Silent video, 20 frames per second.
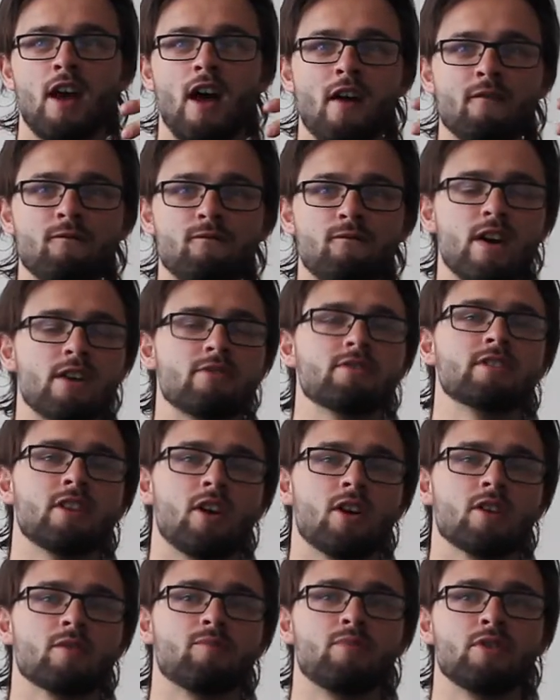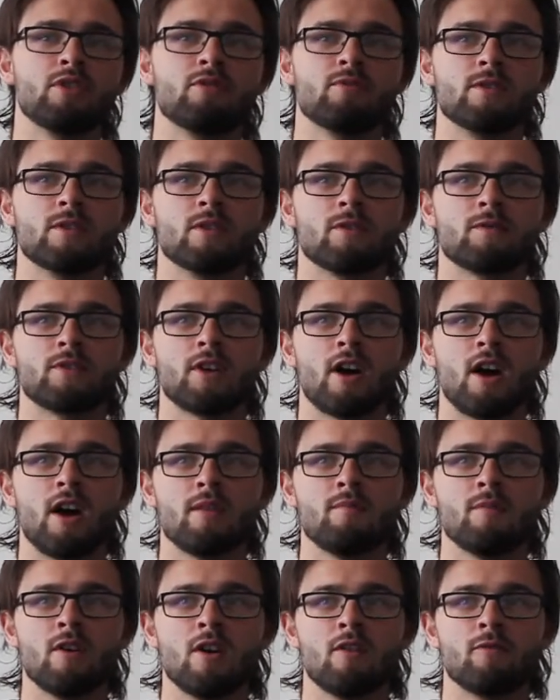a very long period of
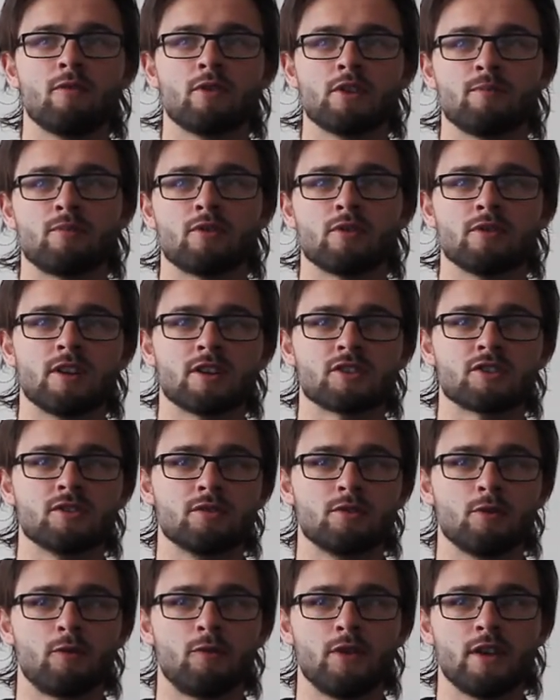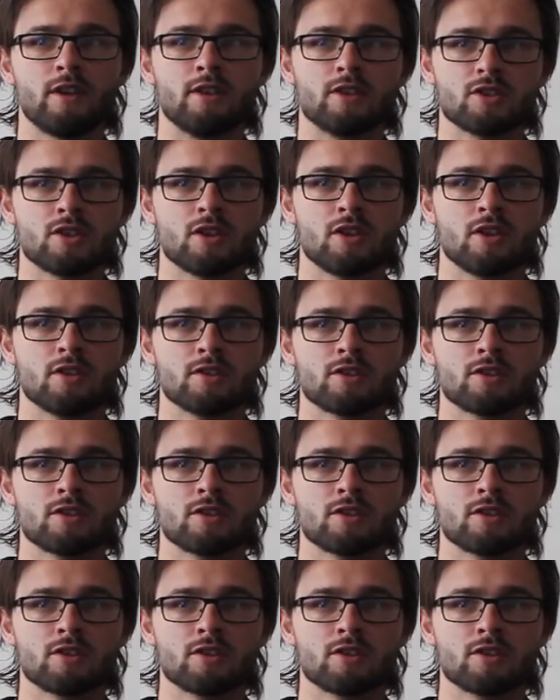time for the production to finish,